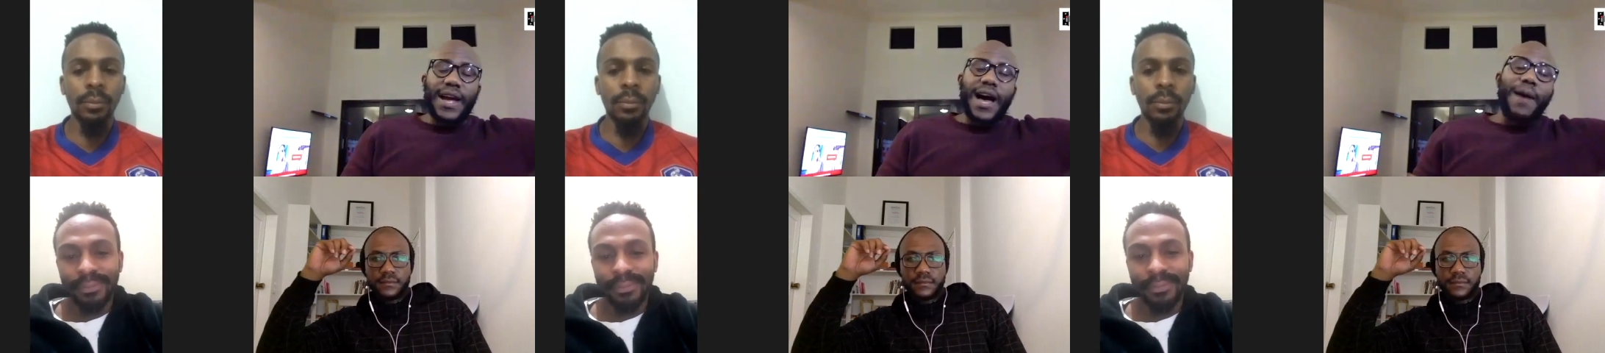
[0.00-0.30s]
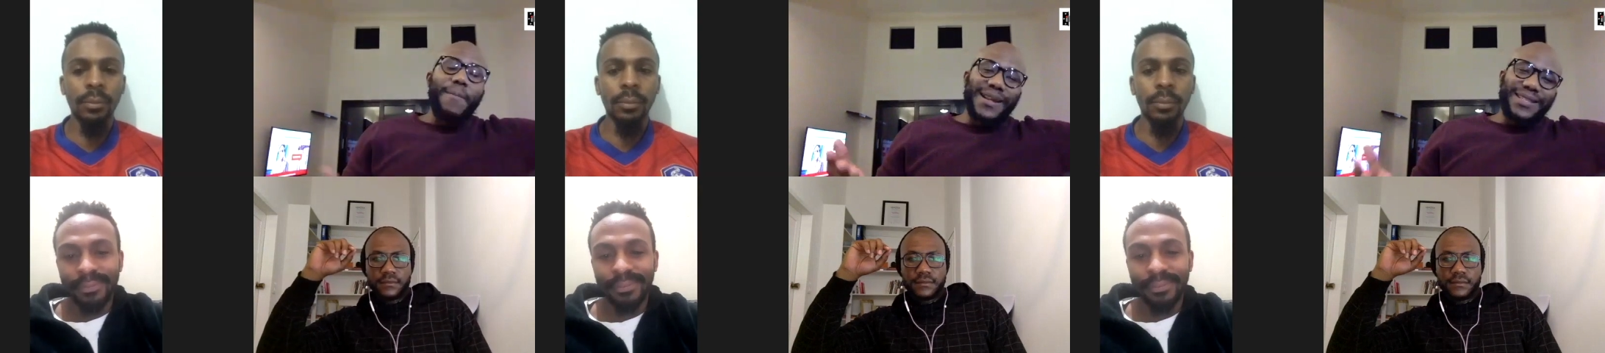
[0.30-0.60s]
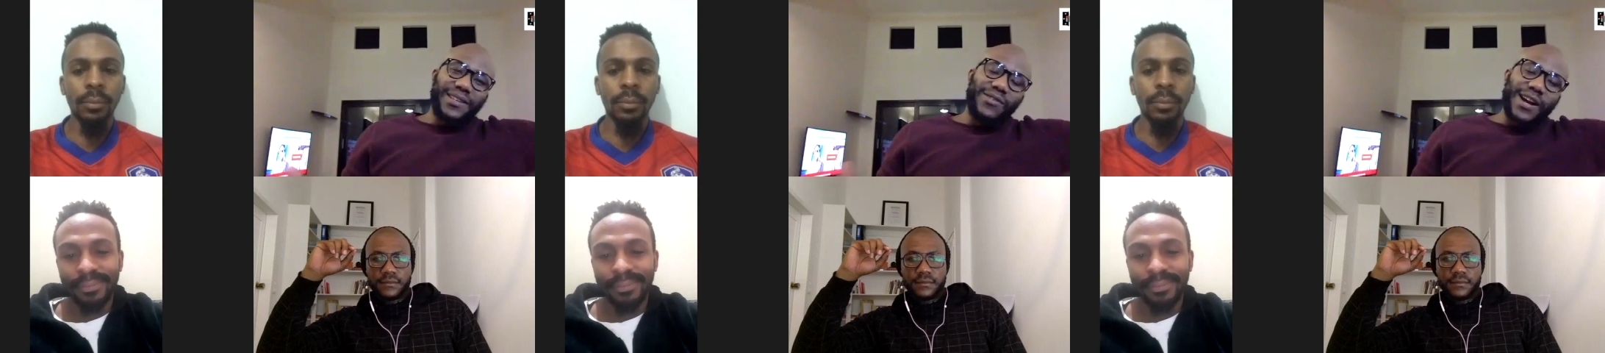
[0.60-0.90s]
Speaker 1: I might
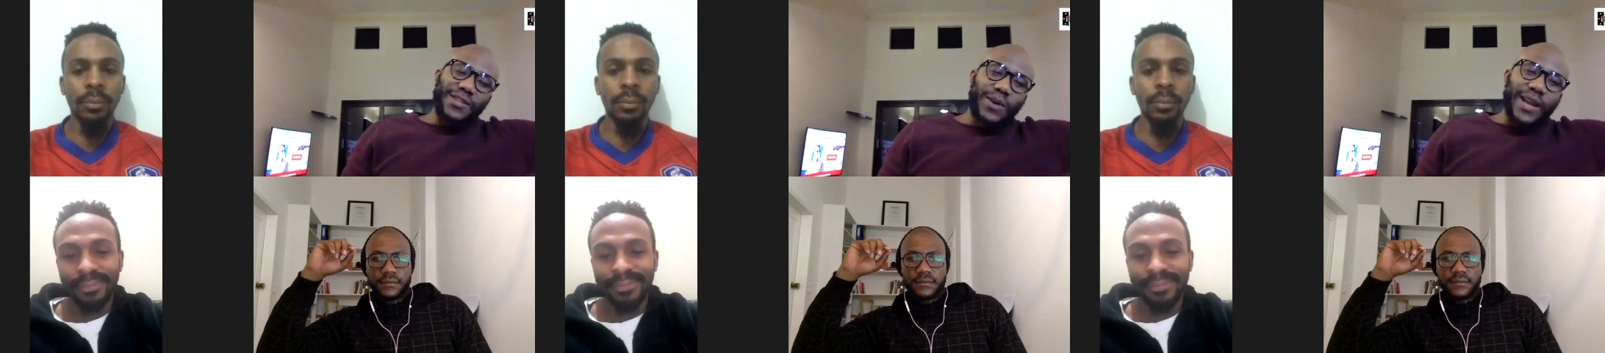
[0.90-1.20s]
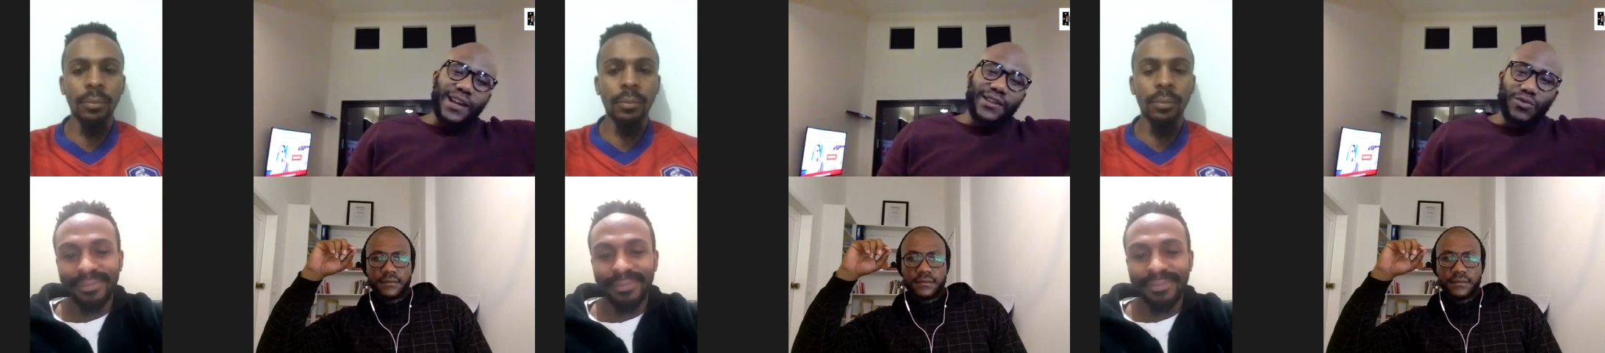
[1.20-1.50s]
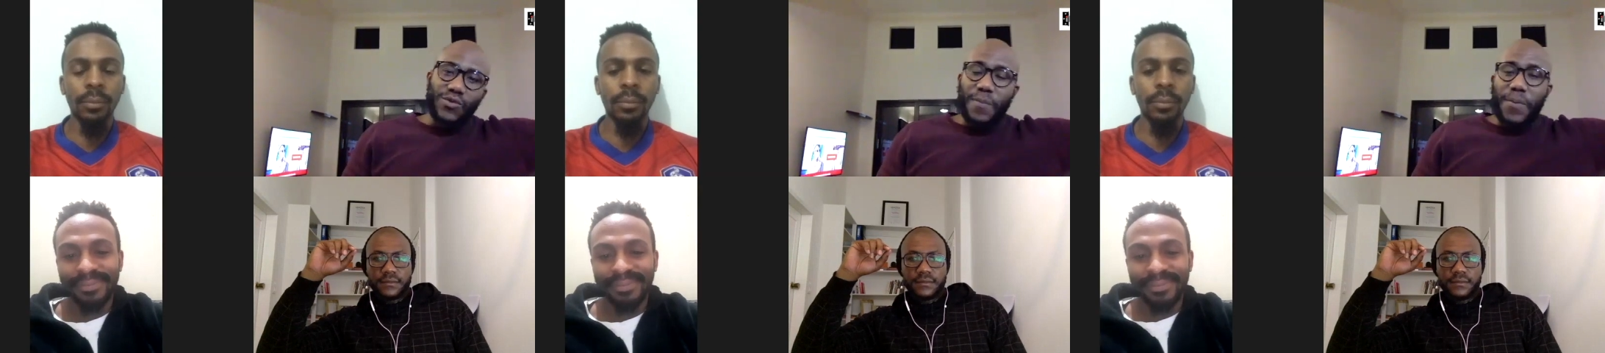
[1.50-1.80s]
tell you guys what I
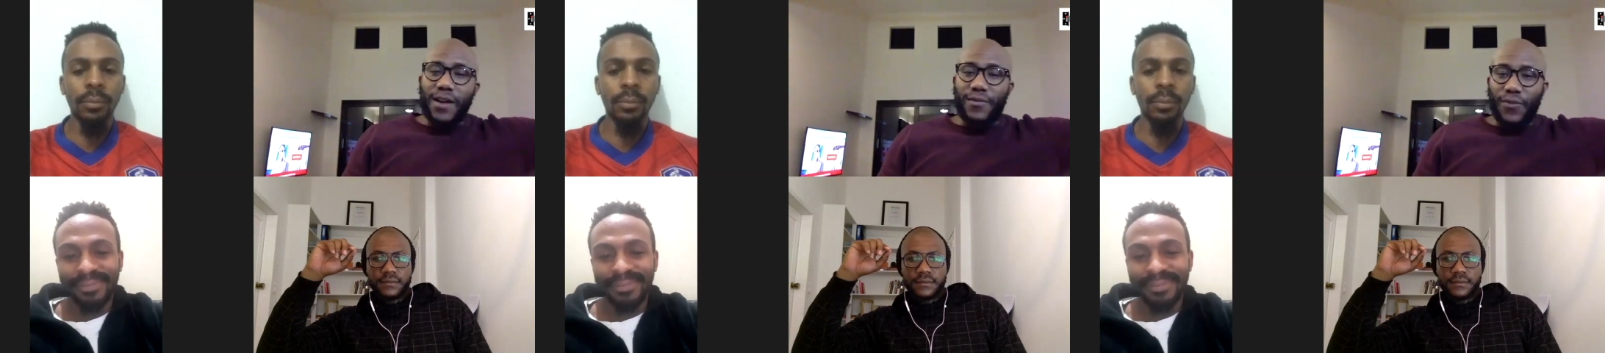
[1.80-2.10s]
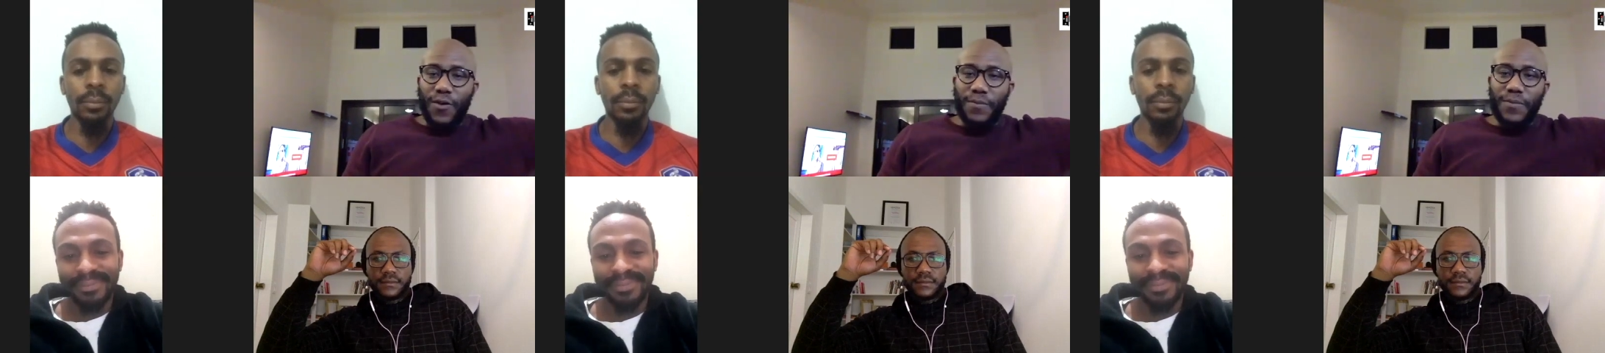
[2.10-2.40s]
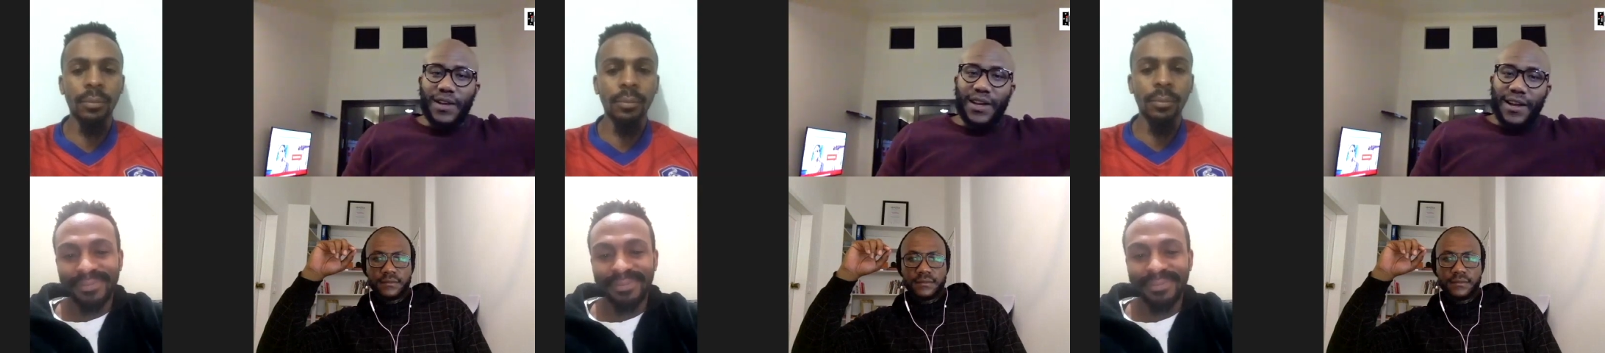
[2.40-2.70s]
do apart from